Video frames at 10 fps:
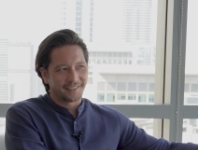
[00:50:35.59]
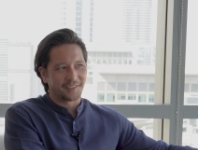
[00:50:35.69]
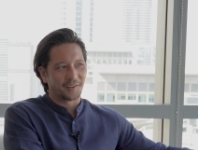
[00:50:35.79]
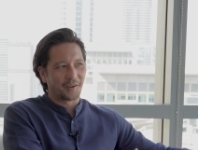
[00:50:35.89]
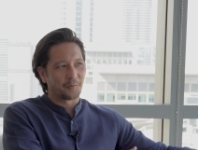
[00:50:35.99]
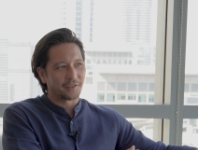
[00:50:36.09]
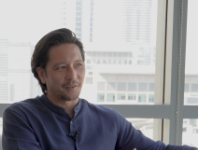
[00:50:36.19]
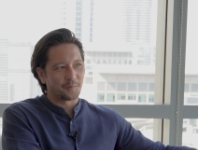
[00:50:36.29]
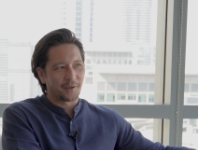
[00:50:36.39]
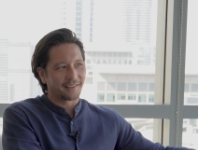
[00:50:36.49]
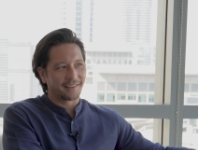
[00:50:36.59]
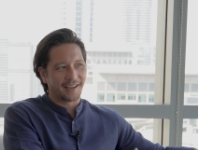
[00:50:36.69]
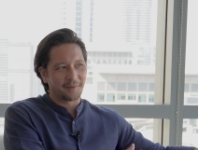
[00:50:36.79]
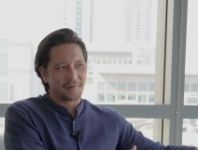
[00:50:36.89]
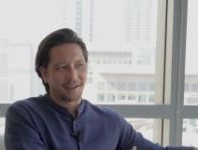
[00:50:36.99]
You know, I yeah. wouldn't have been,
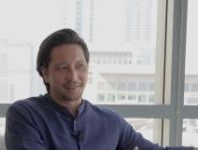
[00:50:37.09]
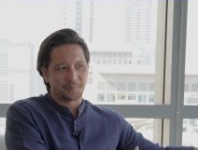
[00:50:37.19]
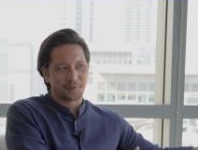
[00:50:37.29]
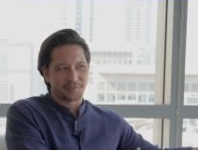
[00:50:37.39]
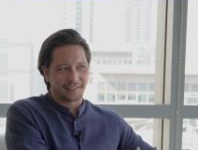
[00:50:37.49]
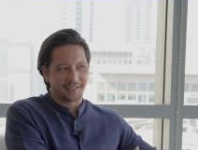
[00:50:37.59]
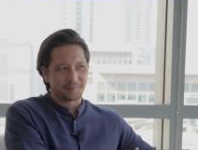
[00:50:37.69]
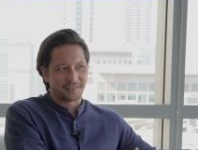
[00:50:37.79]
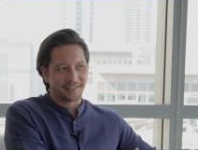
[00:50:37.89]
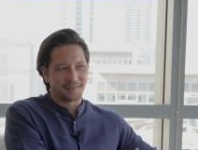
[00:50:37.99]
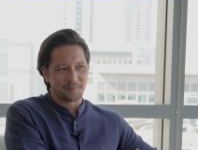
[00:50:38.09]
I am not the person I am today